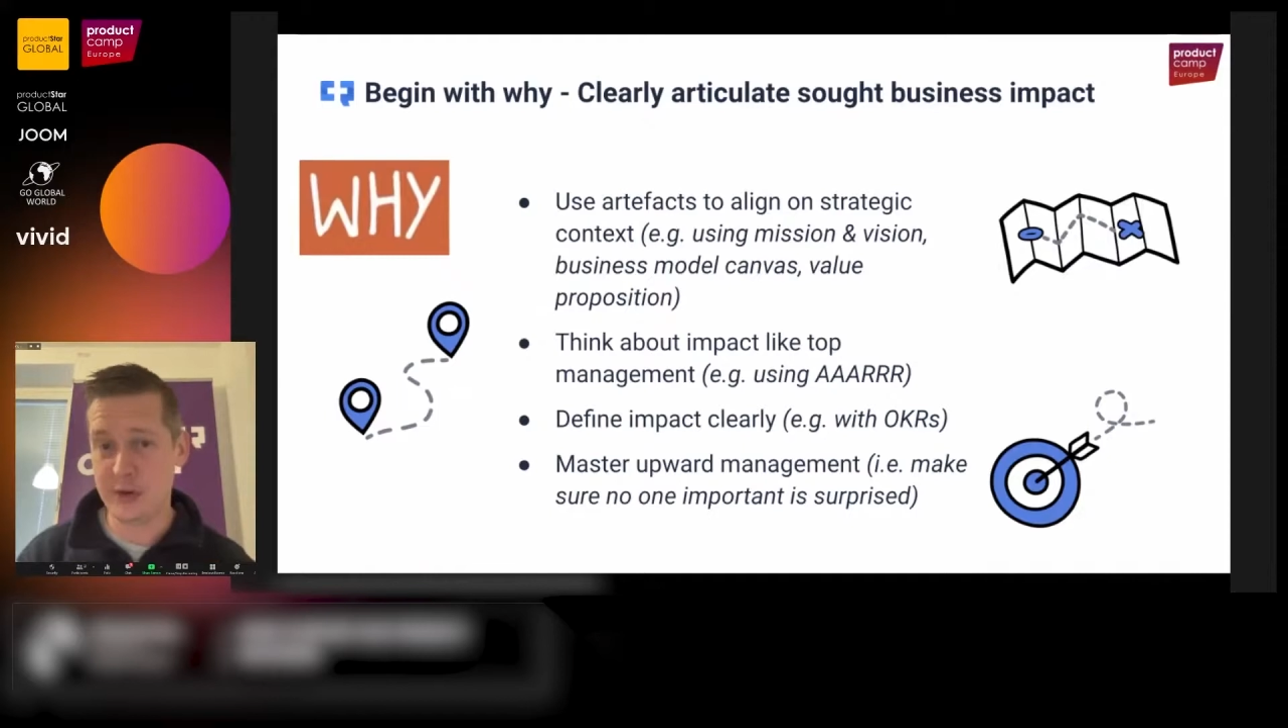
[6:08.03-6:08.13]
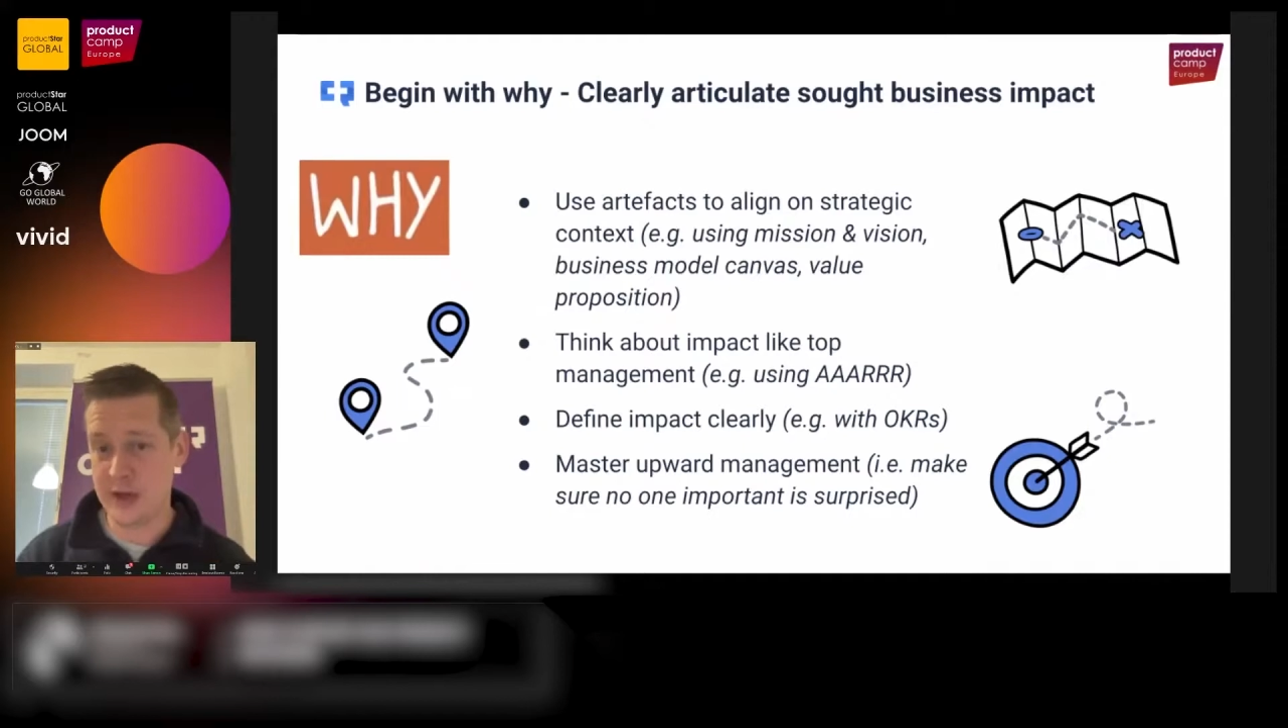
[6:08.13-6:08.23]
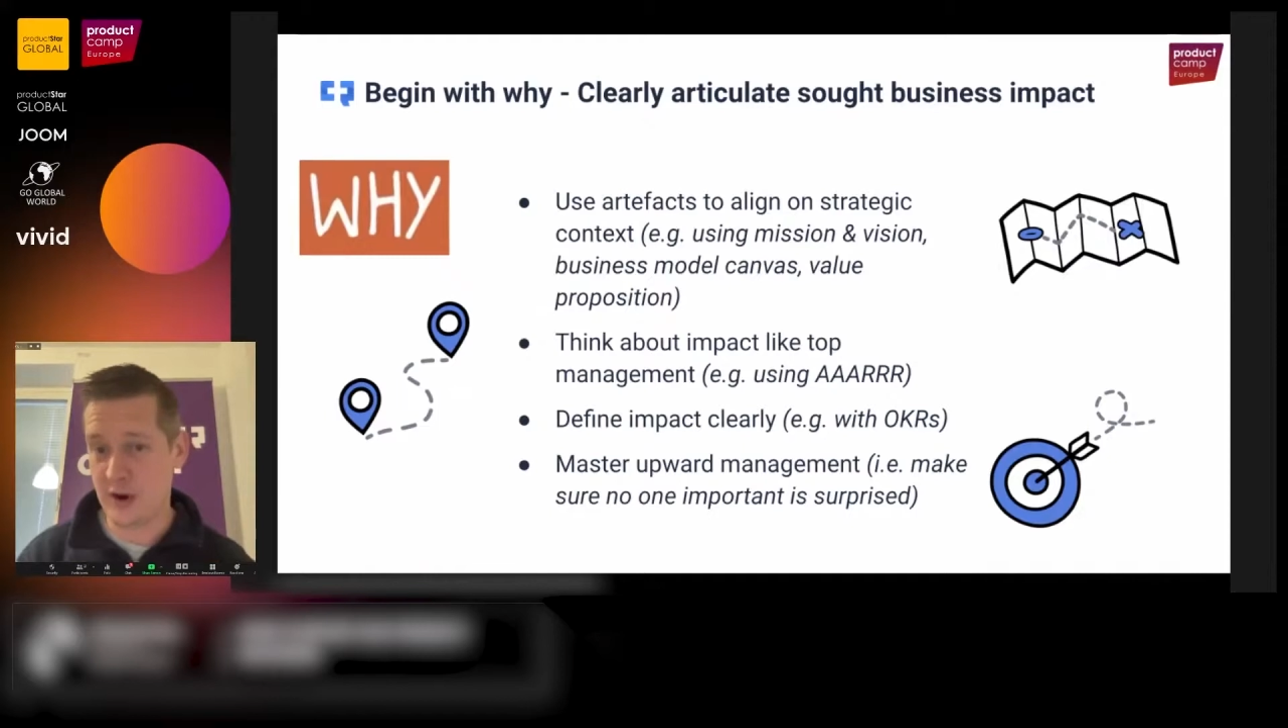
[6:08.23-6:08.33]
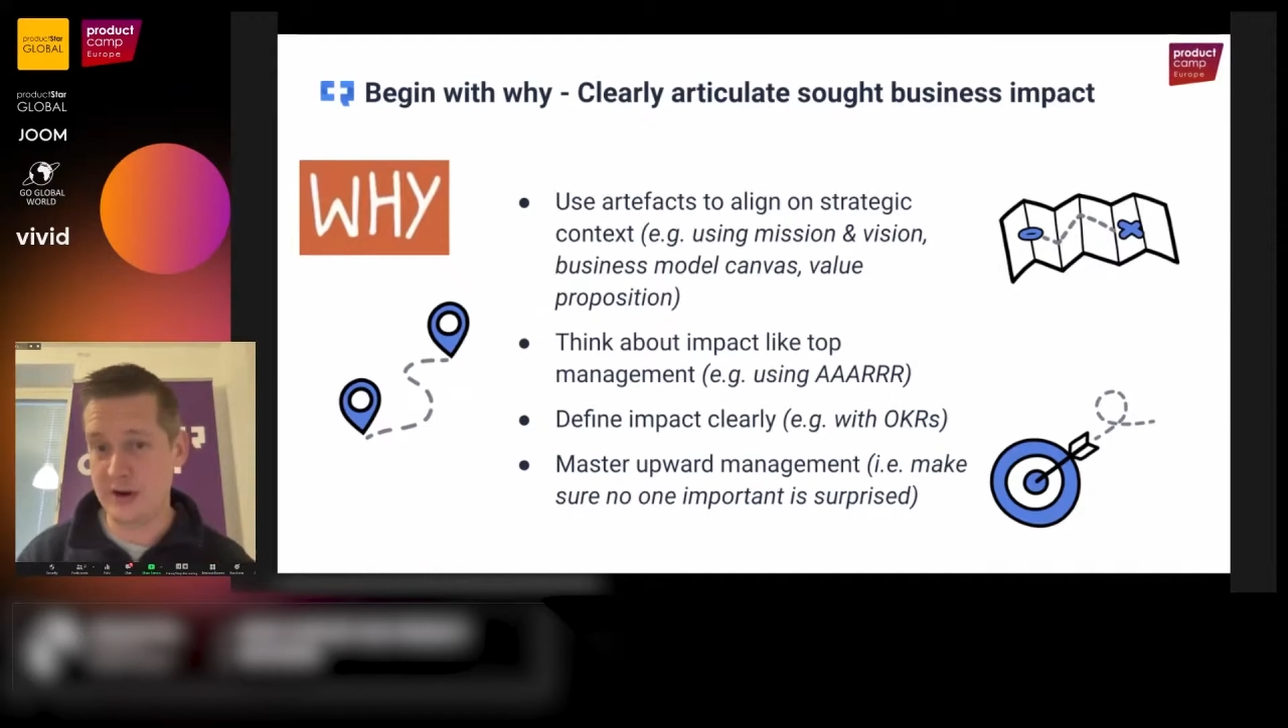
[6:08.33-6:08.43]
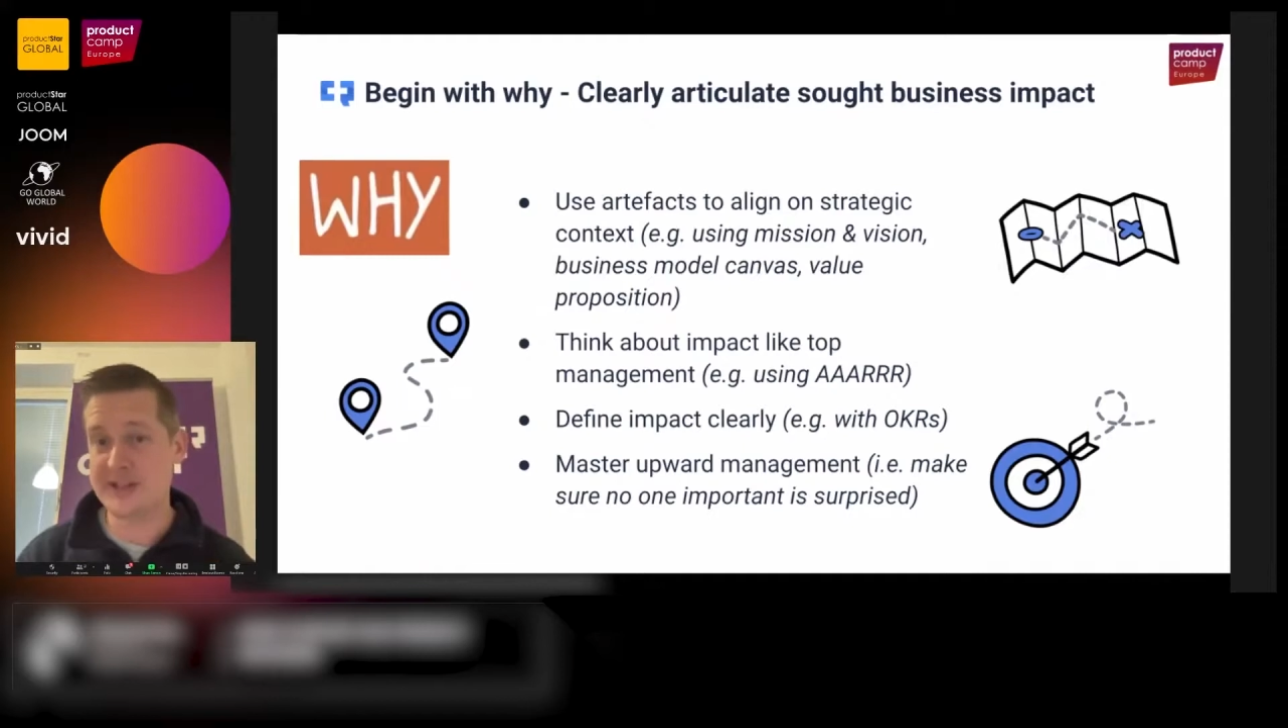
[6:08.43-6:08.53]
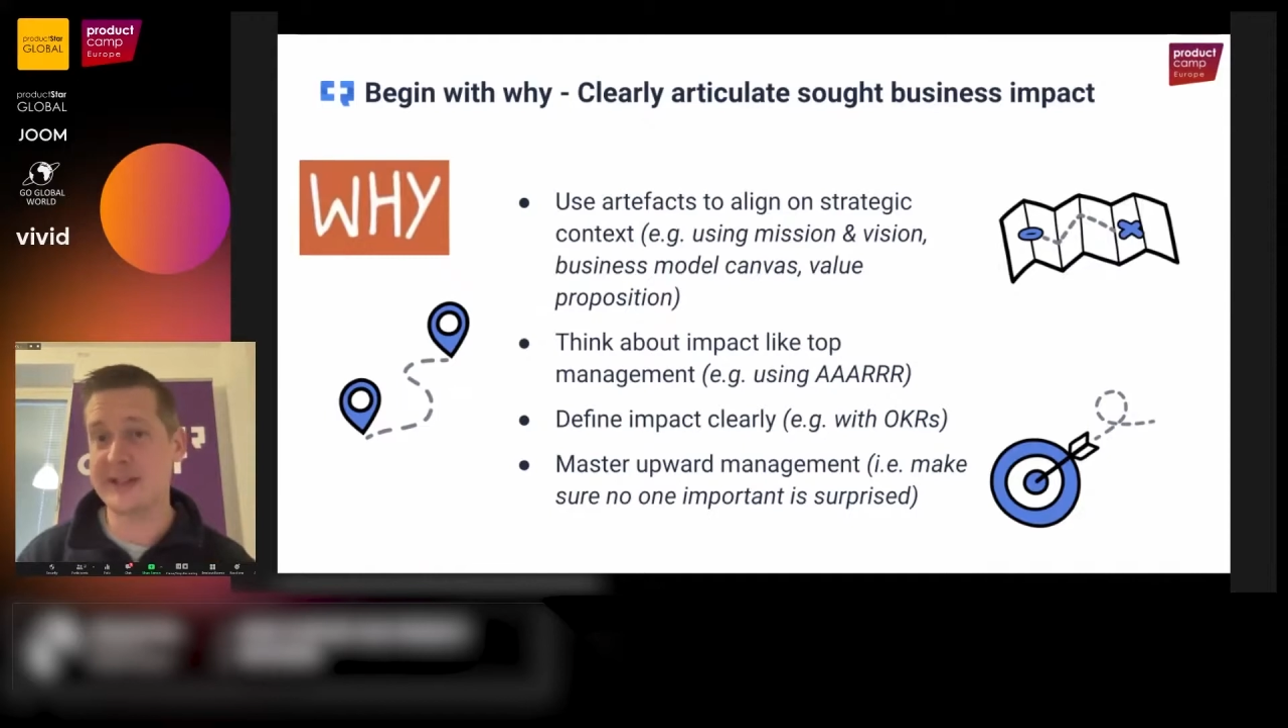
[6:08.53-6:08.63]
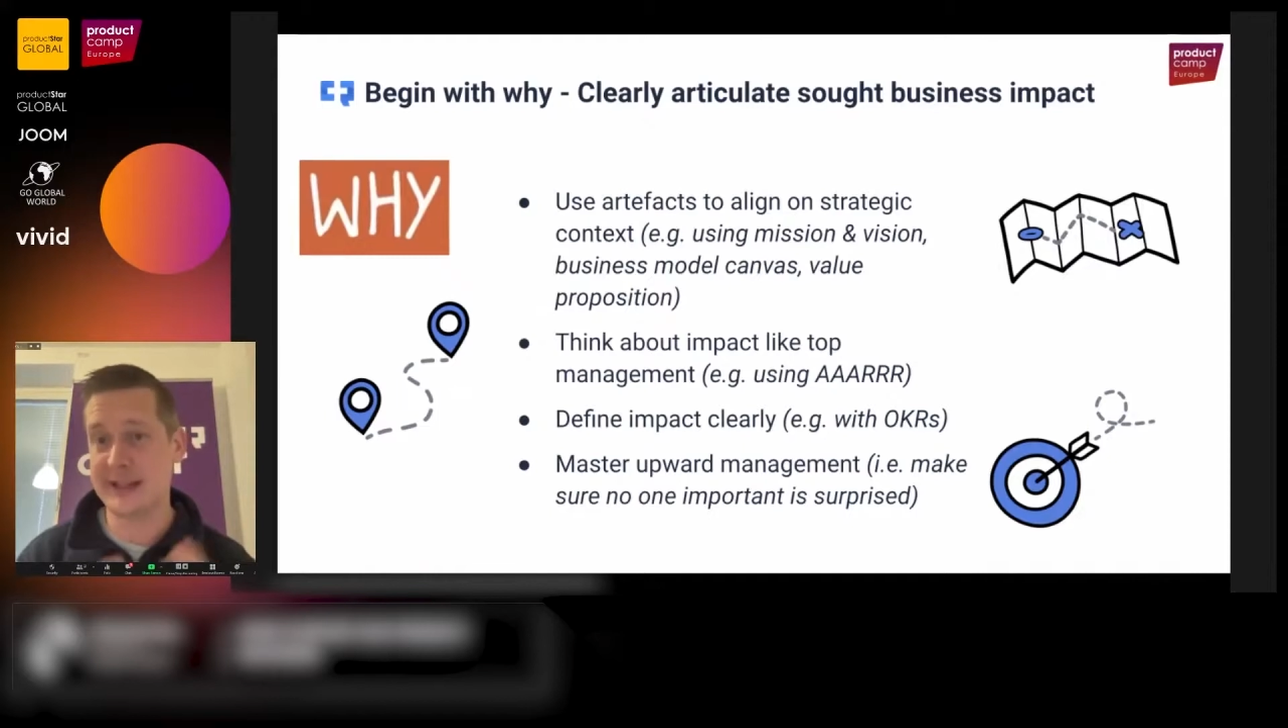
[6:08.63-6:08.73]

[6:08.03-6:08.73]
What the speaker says: OKRs,